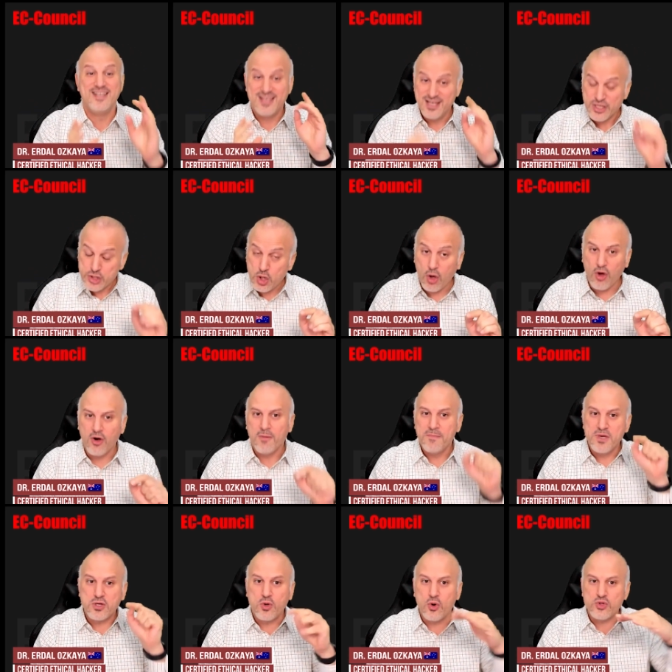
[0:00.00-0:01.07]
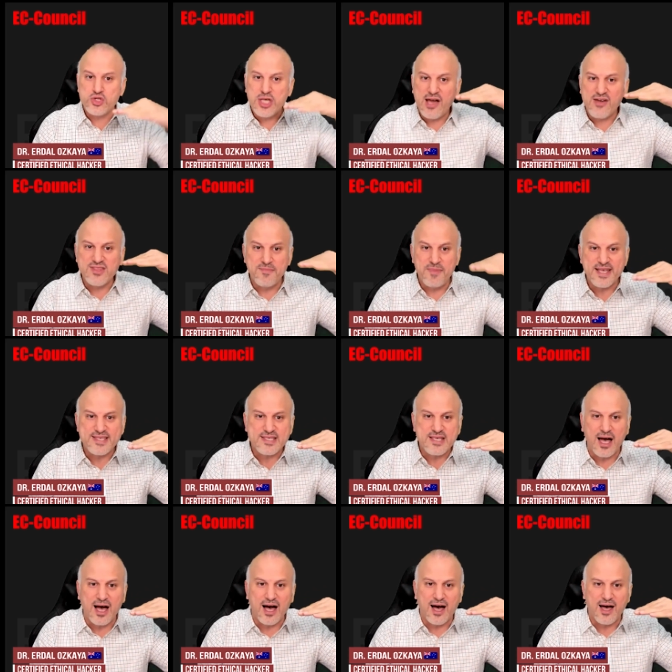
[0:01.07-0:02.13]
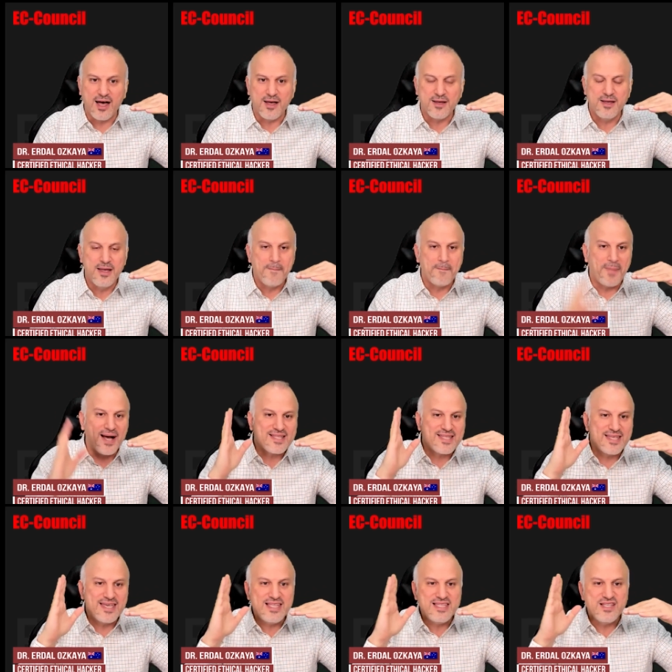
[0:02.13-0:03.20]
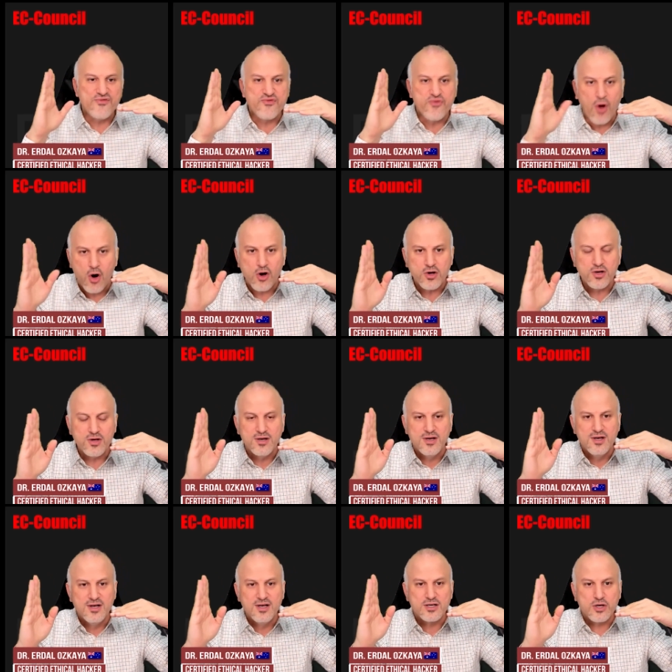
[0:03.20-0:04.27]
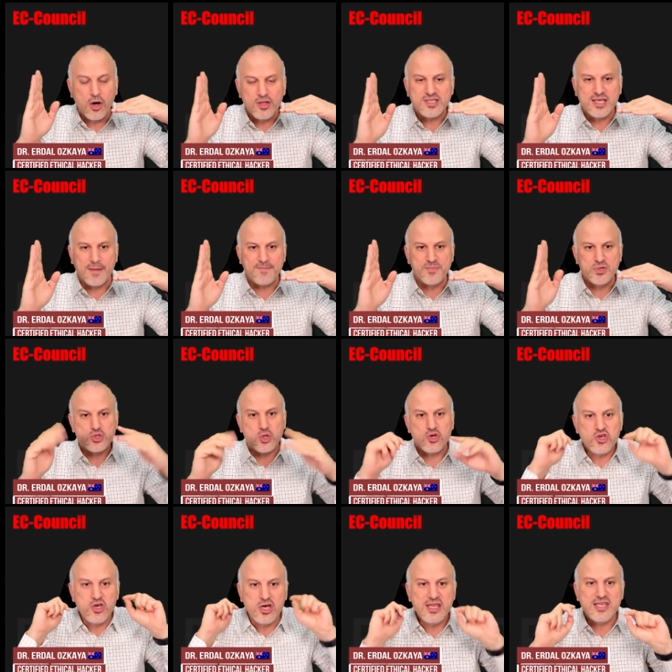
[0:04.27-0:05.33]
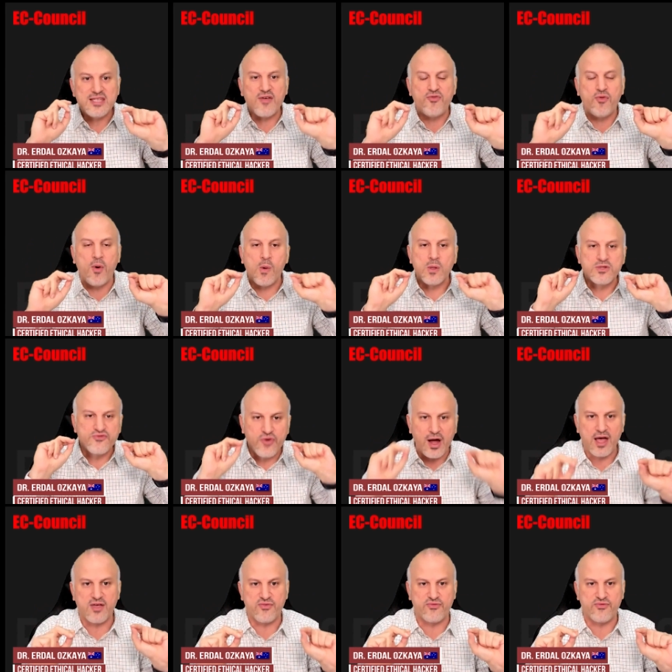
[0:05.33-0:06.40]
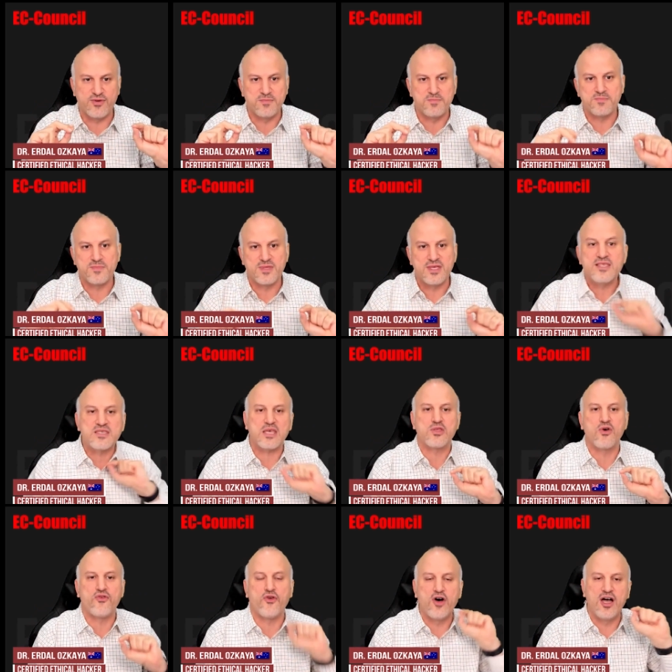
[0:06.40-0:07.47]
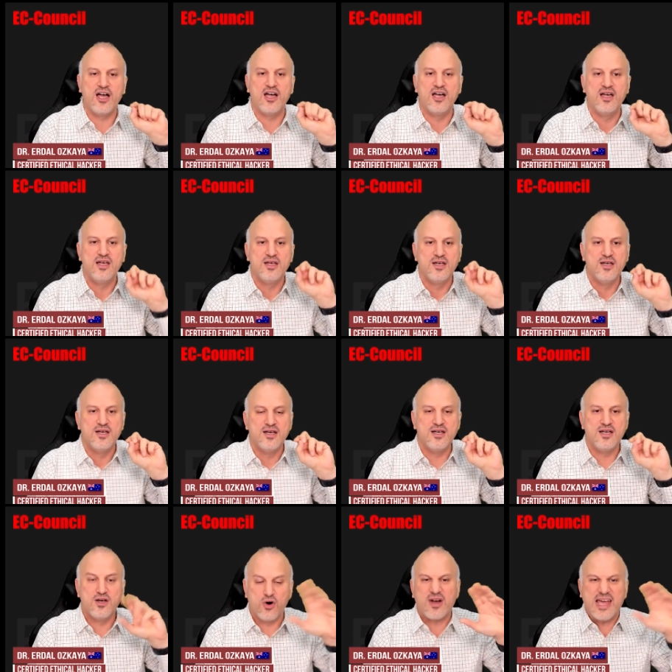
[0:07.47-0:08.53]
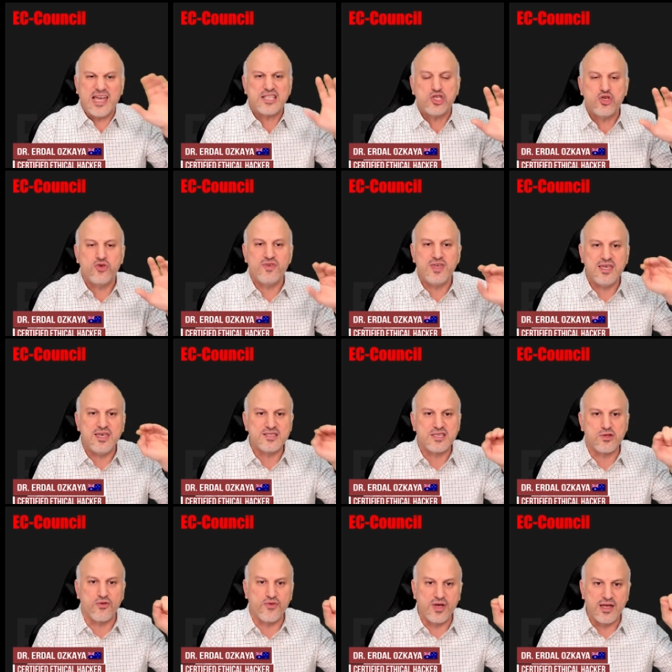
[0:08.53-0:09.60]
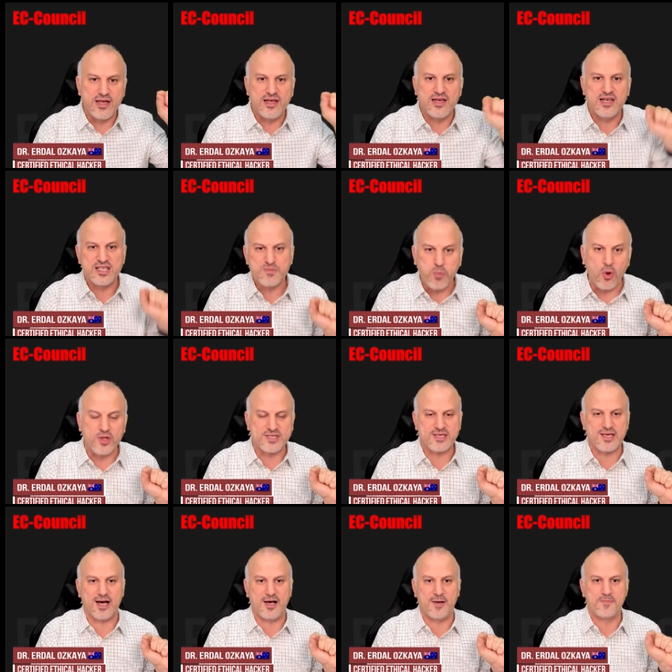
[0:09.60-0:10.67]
So, because you have the best car, but in the wrong concept. So you need a four-wheel drive instead of a, uh, or SUV instead of a, a sports car.